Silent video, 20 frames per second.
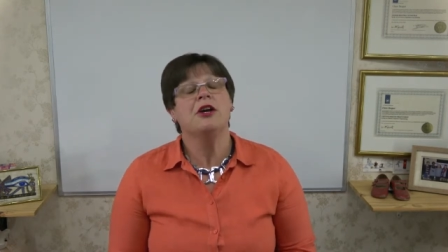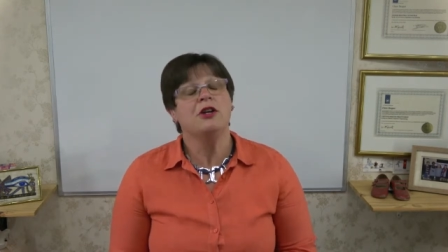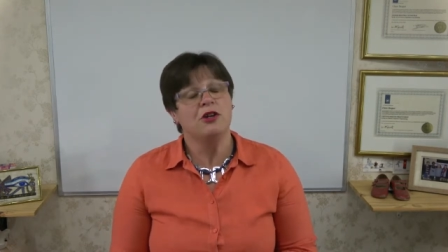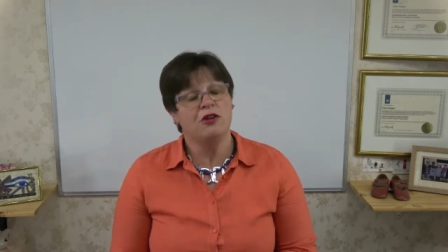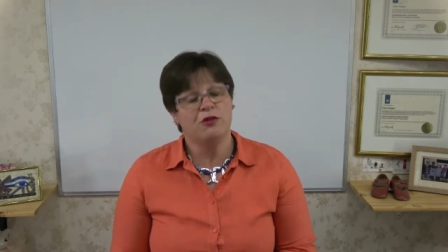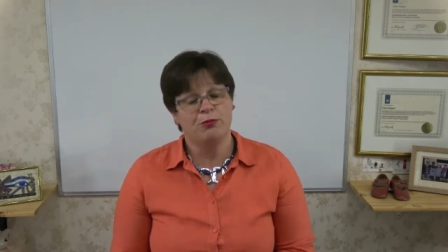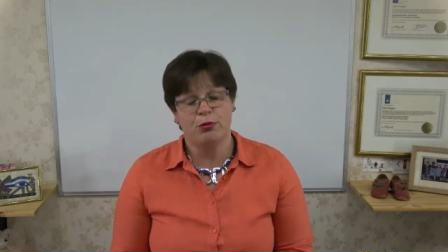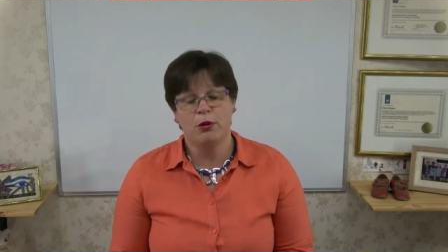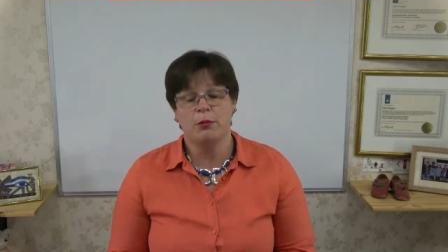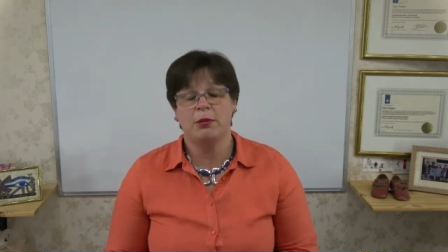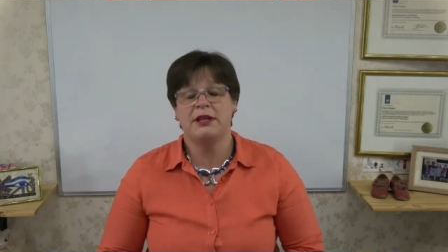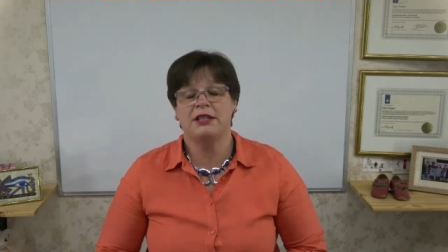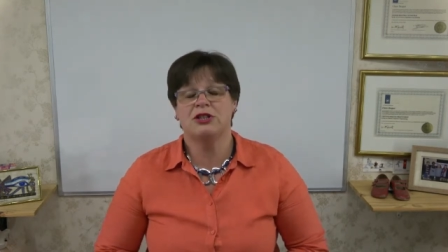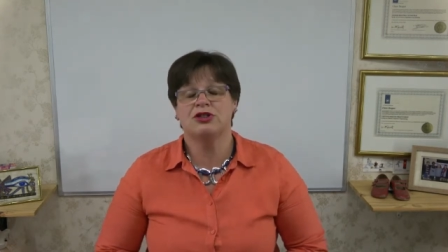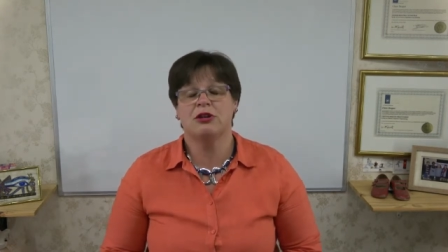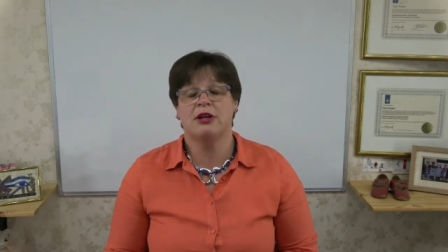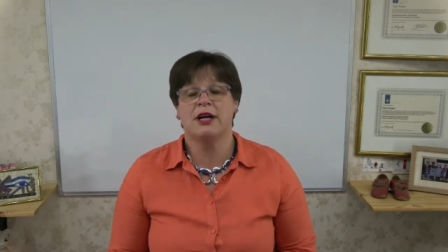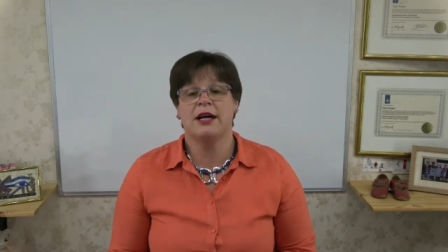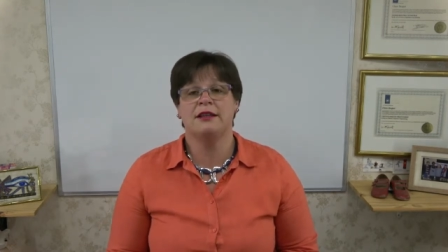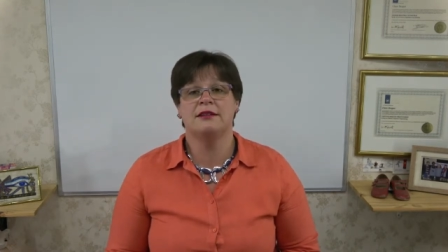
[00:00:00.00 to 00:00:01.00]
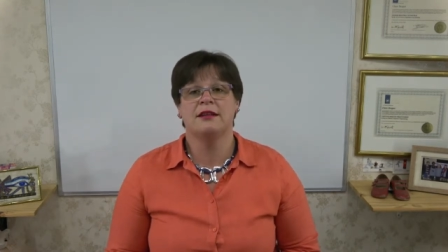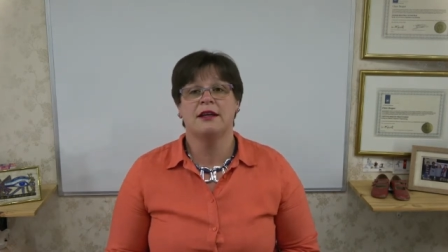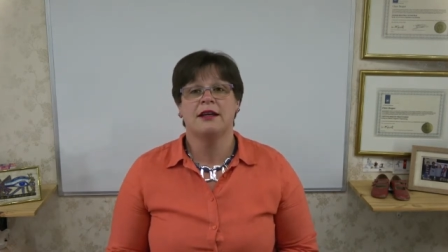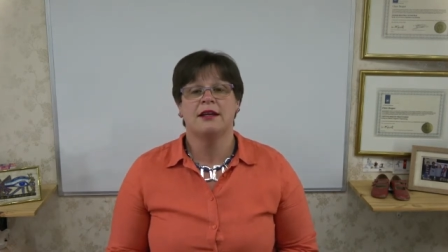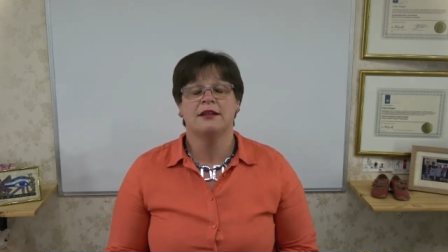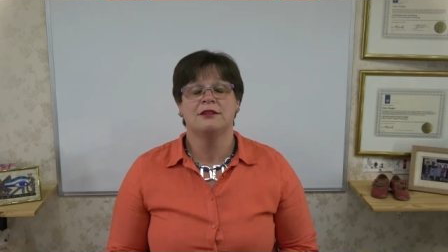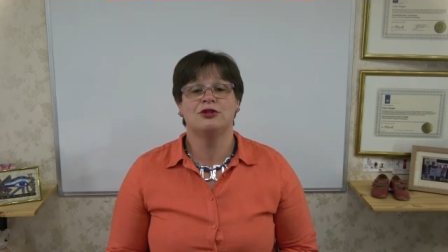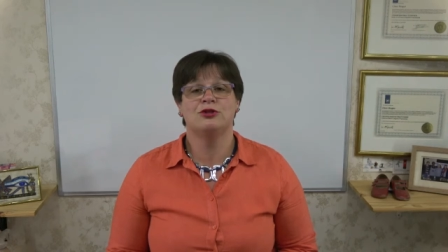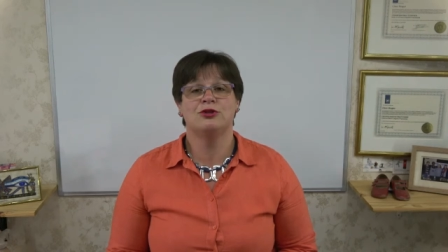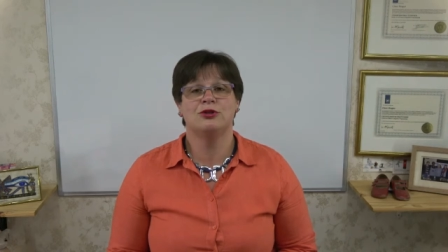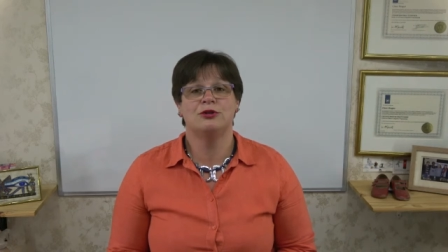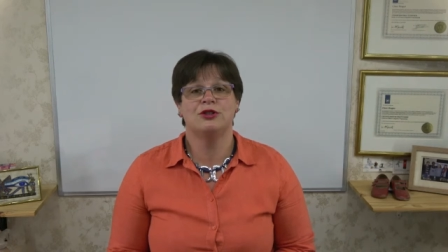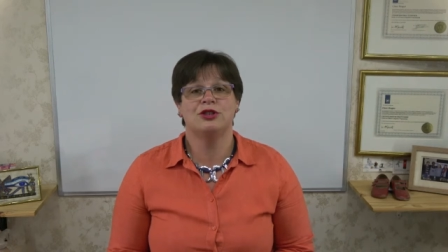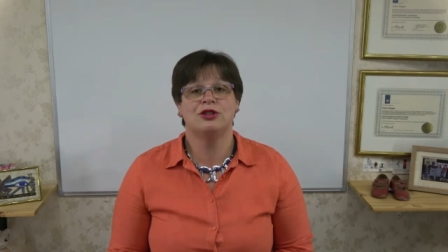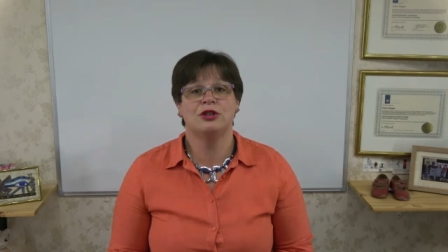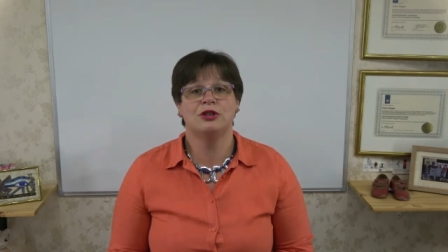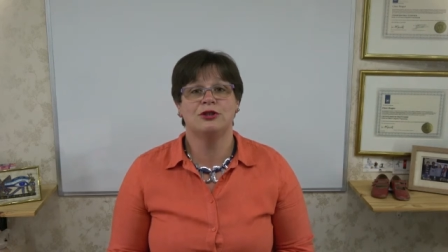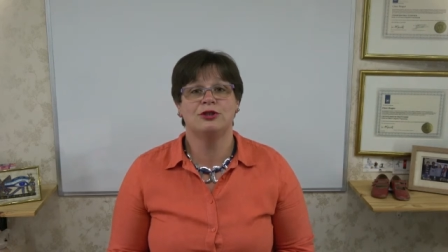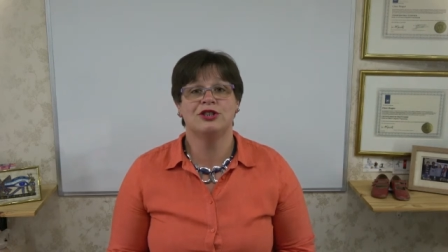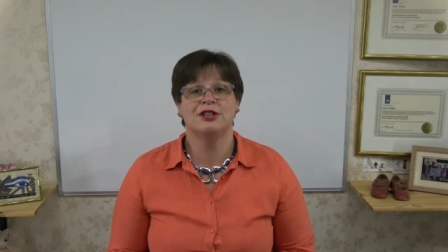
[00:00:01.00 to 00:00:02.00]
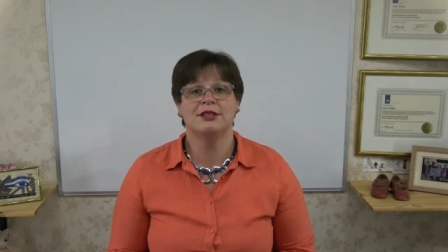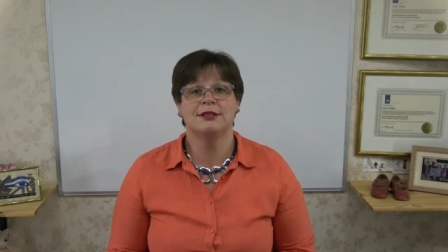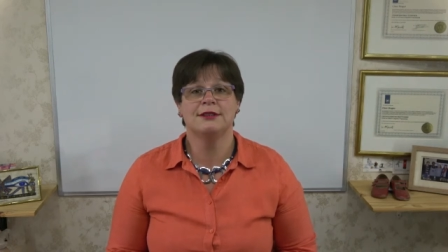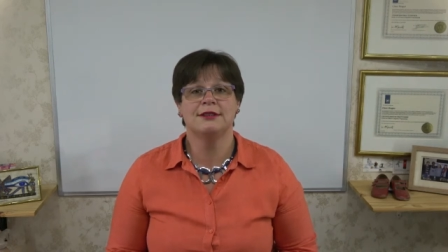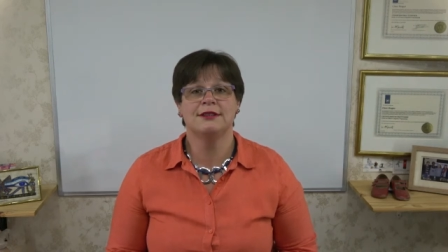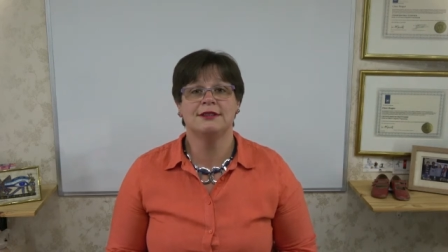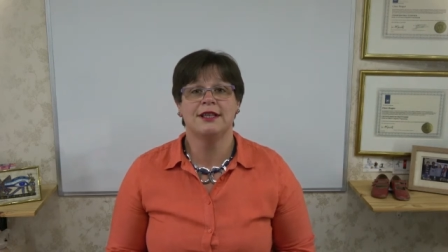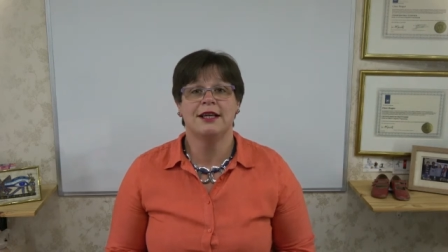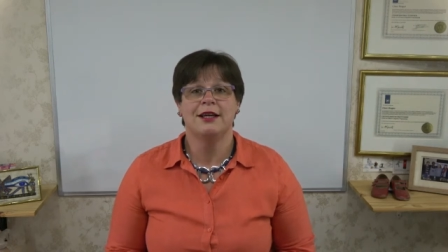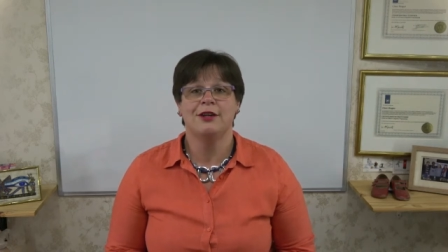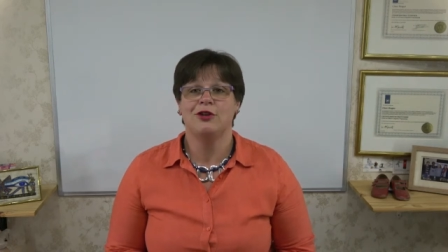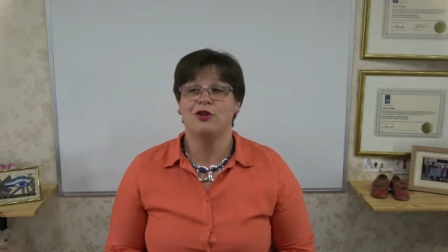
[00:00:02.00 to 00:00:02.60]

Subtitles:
You've probably tried storage solutions.